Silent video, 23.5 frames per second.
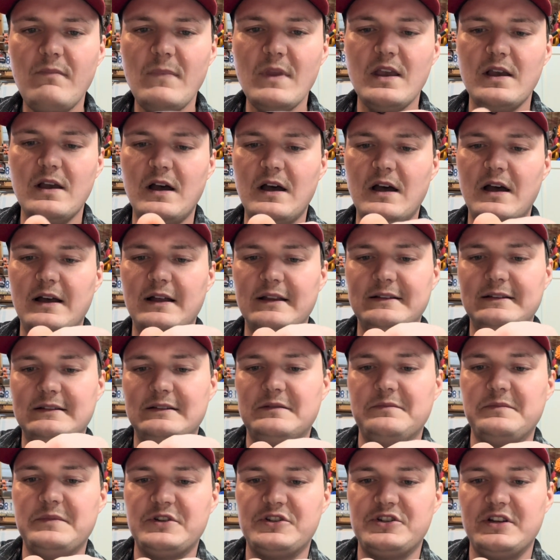
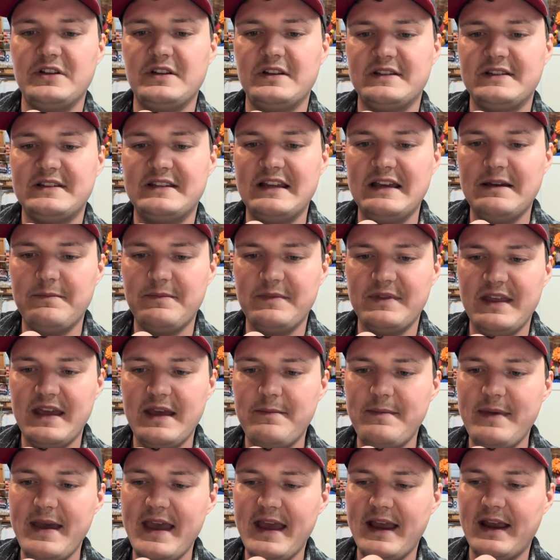Let me show you the stem. They
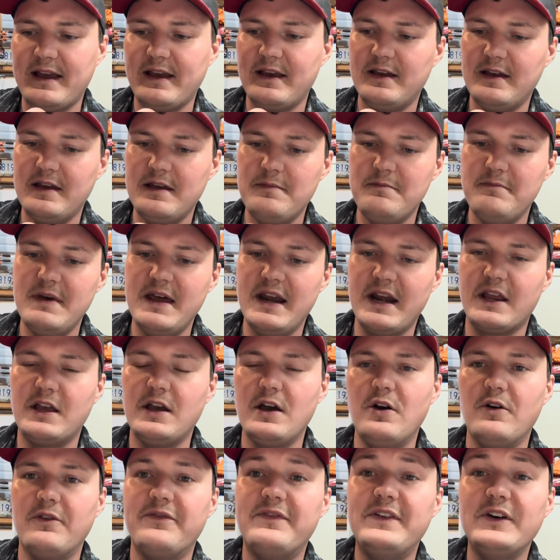make
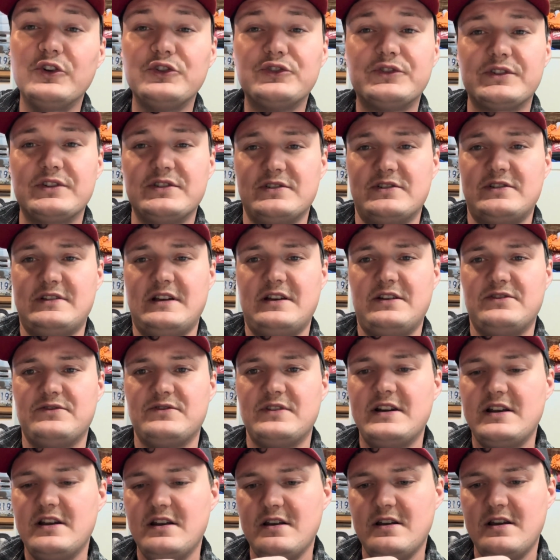Medico filters, I was
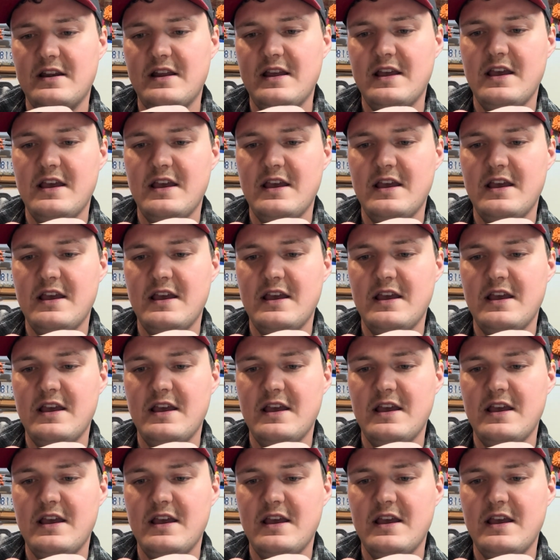reading.